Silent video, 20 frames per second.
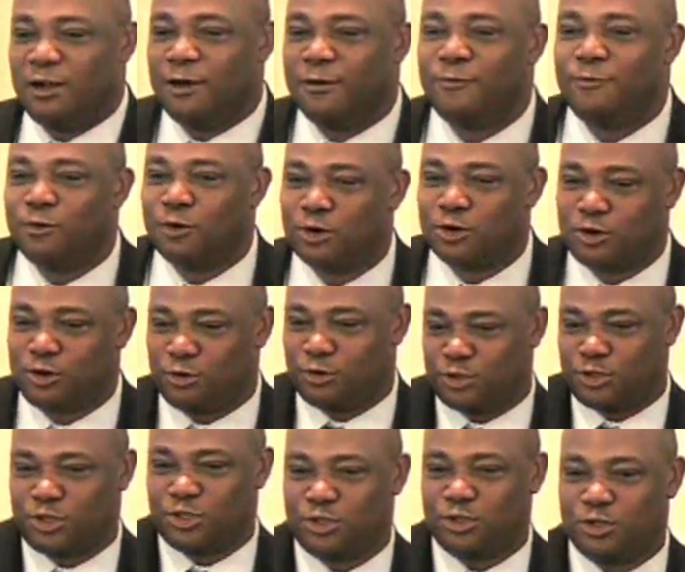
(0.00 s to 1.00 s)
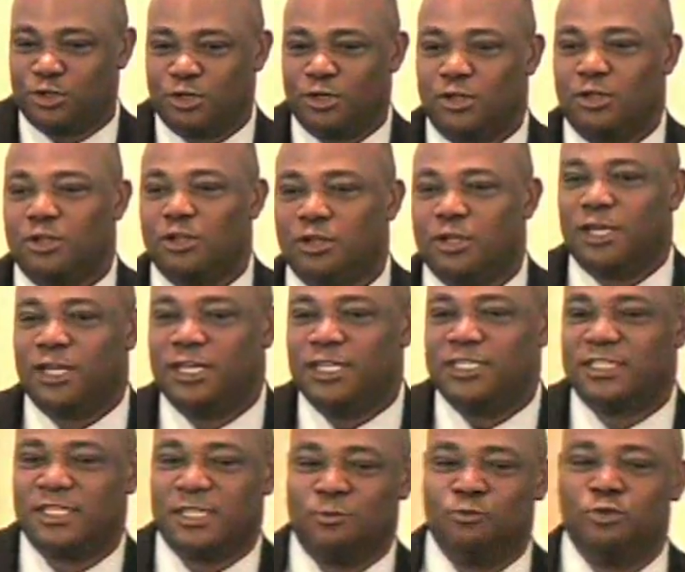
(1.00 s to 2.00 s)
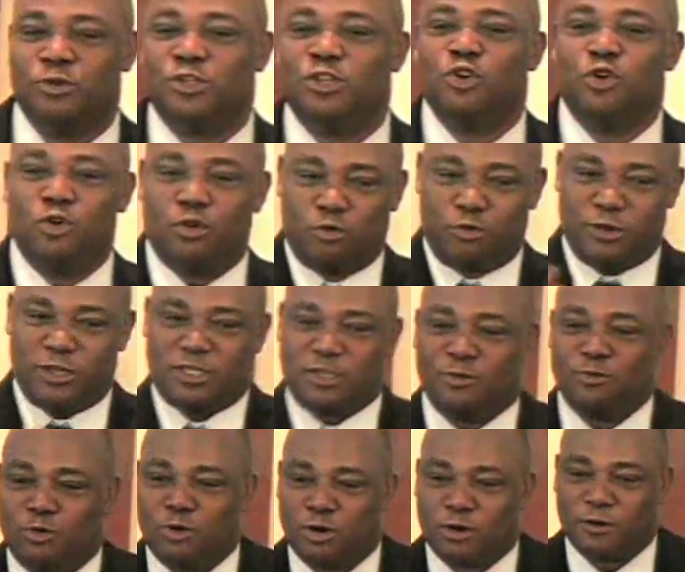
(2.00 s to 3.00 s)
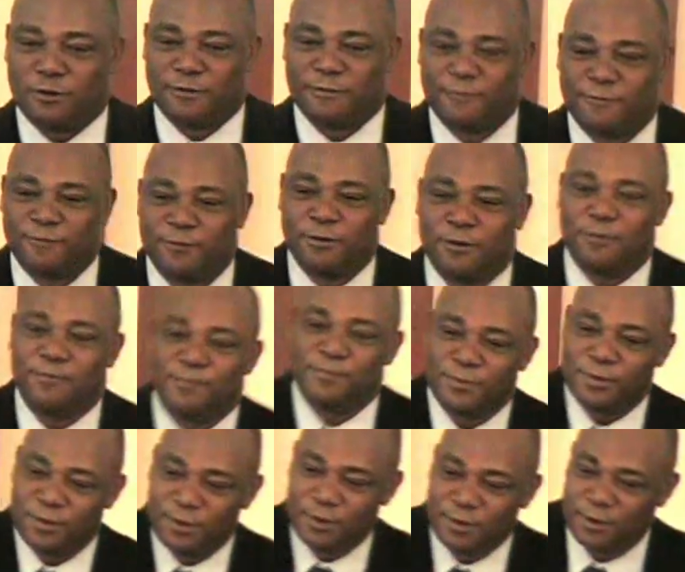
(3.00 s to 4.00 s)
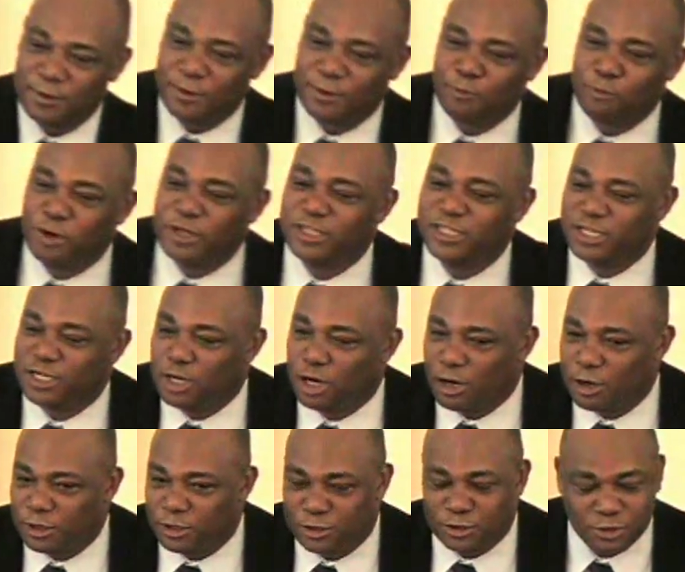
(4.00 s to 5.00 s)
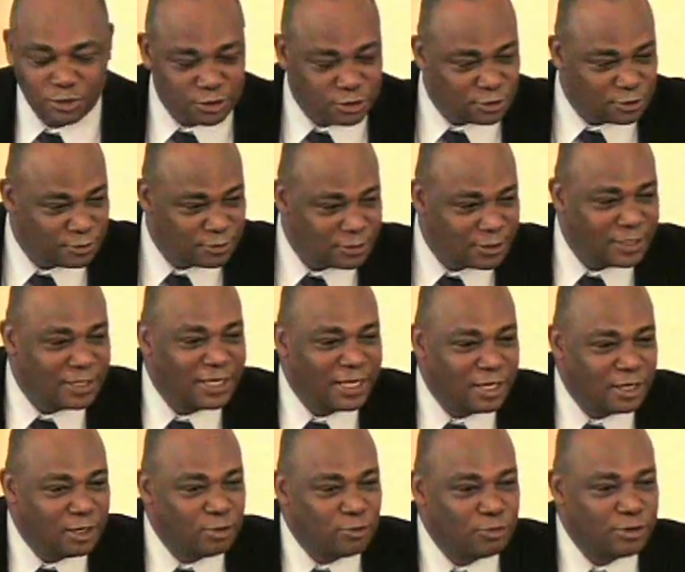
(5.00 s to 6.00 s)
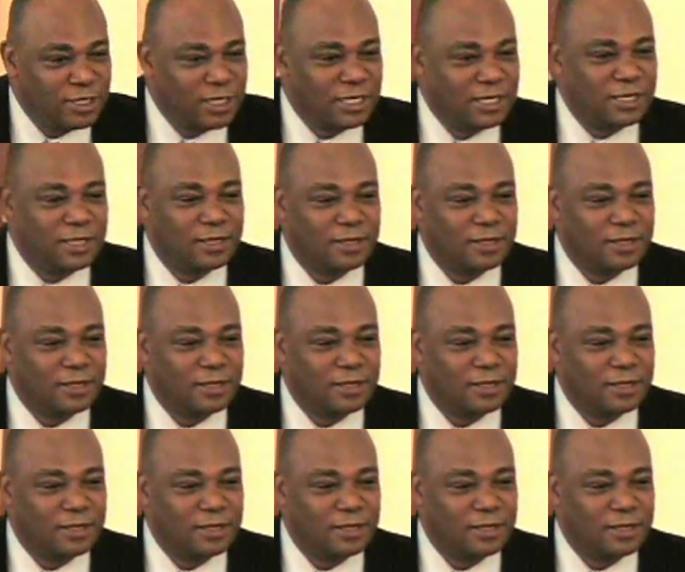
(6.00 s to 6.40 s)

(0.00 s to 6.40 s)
of workers. And he said, Would you agree to work for one denarius? And they agreed